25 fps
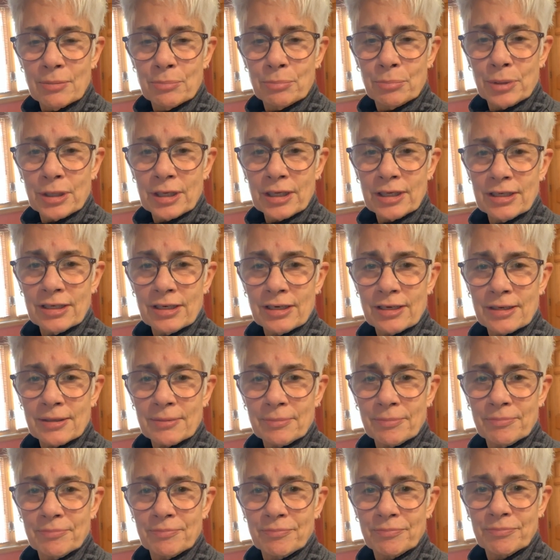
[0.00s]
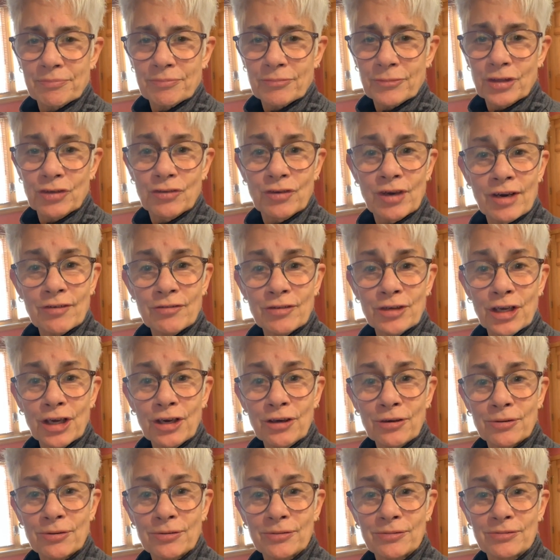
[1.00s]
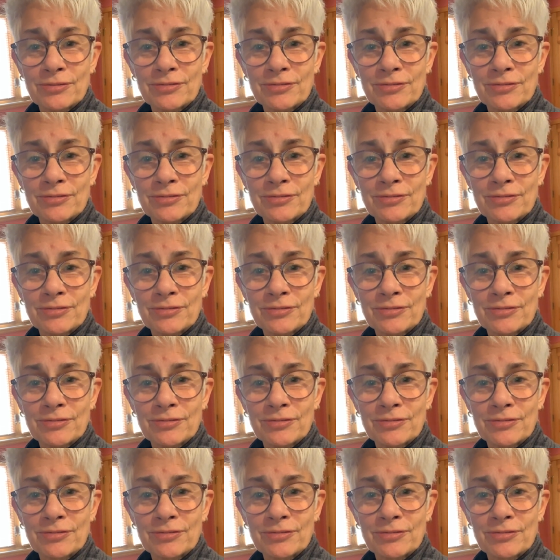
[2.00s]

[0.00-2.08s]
but you never know.